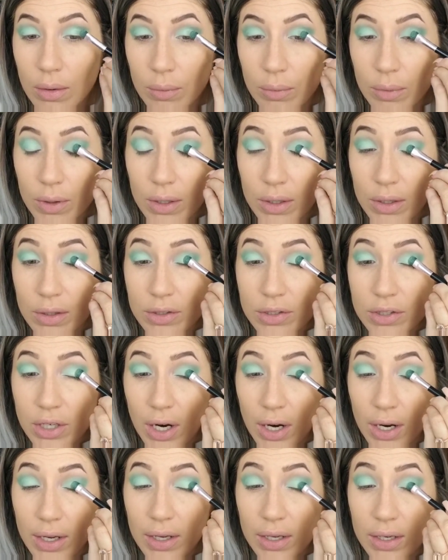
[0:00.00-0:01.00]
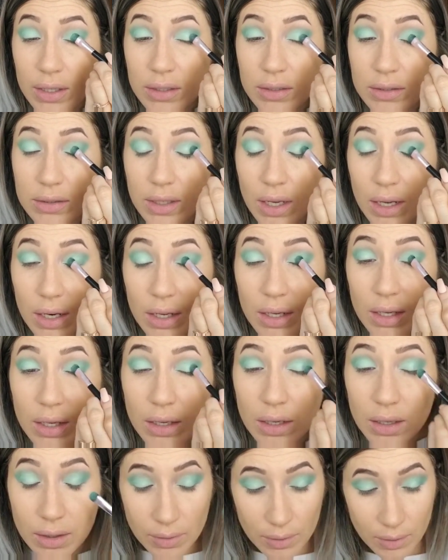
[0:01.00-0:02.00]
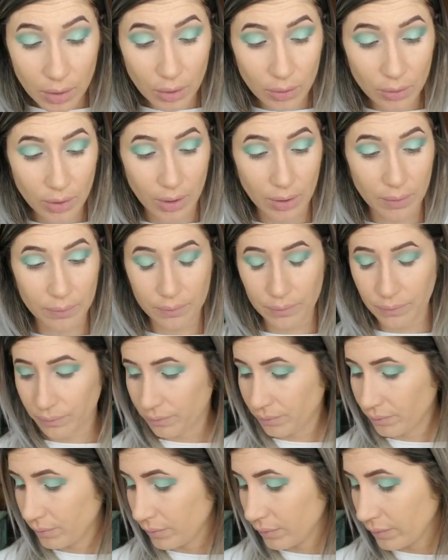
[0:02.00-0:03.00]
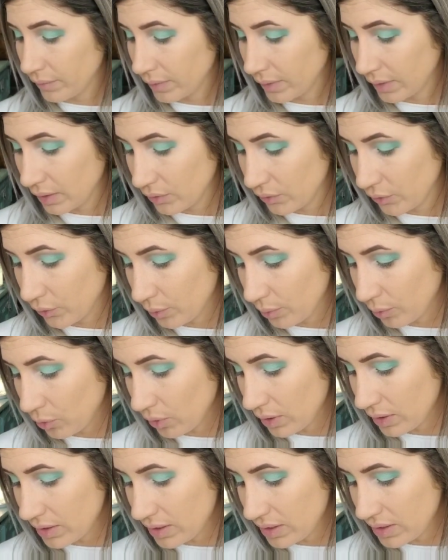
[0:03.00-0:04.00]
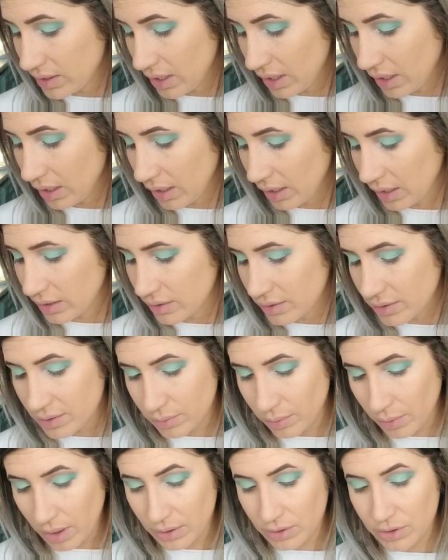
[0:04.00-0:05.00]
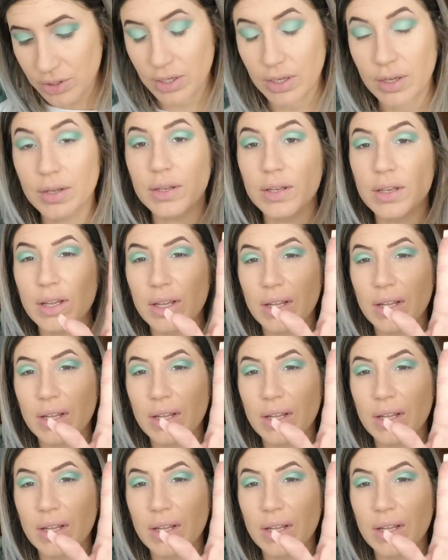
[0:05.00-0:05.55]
We're gonna try it in a second. Okay, so I'm going to take it and swatch it.